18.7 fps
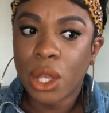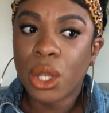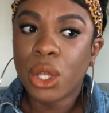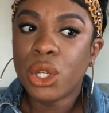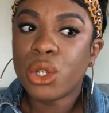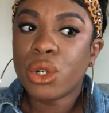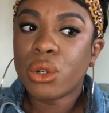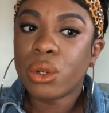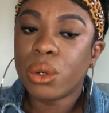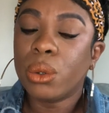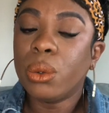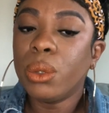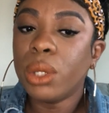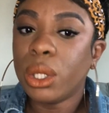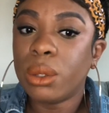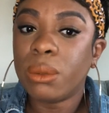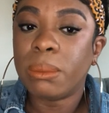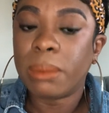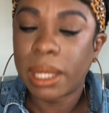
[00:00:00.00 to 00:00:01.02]
True
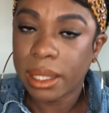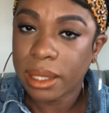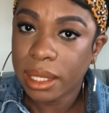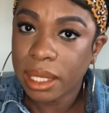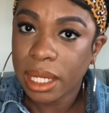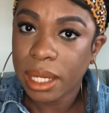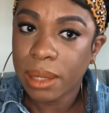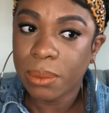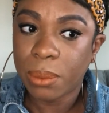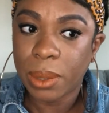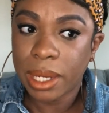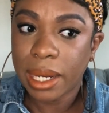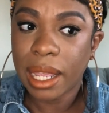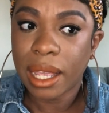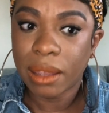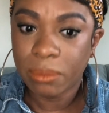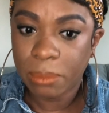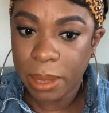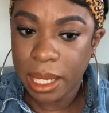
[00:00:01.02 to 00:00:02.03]
humility would
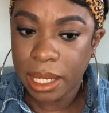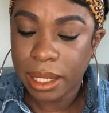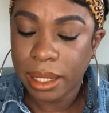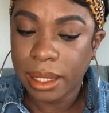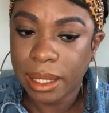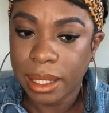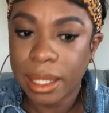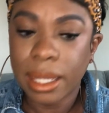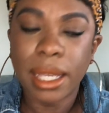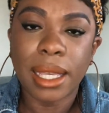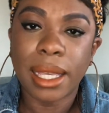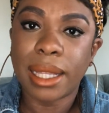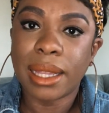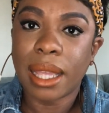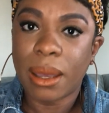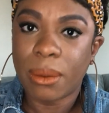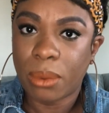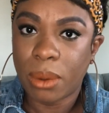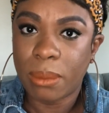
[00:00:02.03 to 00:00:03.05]
have been looking at
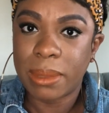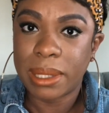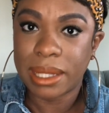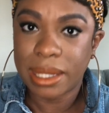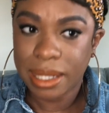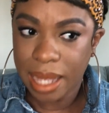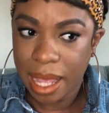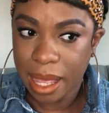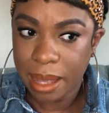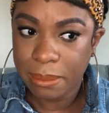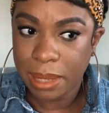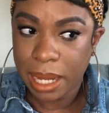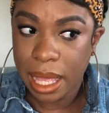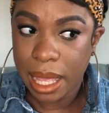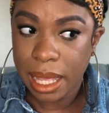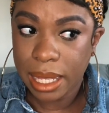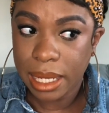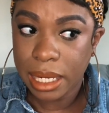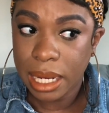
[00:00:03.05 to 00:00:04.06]
that woman's
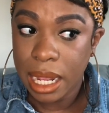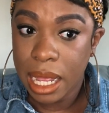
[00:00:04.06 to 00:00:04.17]
timeline,